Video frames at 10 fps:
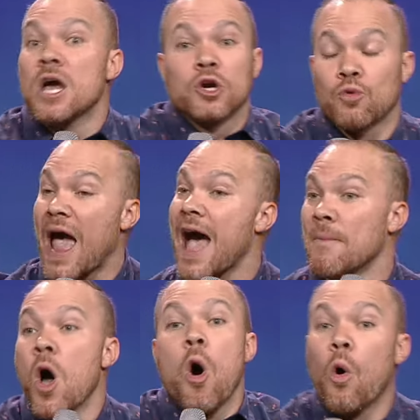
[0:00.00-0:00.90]

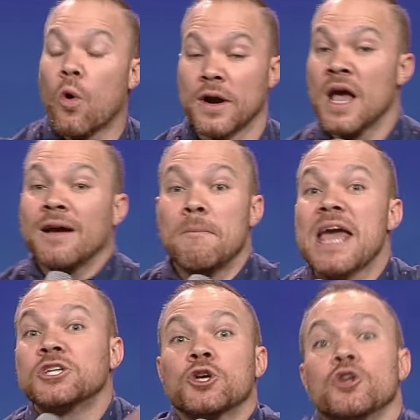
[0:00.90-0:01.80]
grab, hoard,
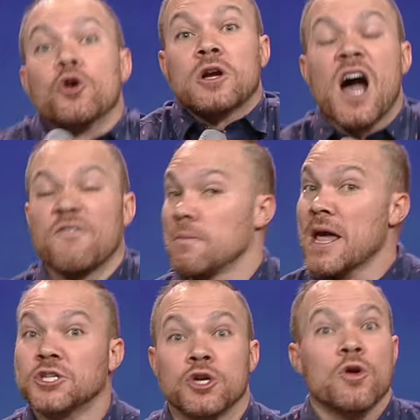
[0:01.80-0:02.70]
make sure you're covered,
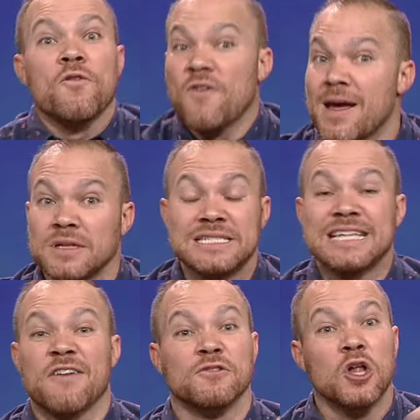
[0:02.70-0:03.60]
make sure your family's
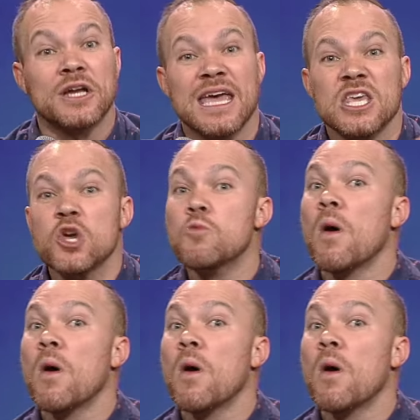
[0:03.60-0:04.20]
safe, look at you.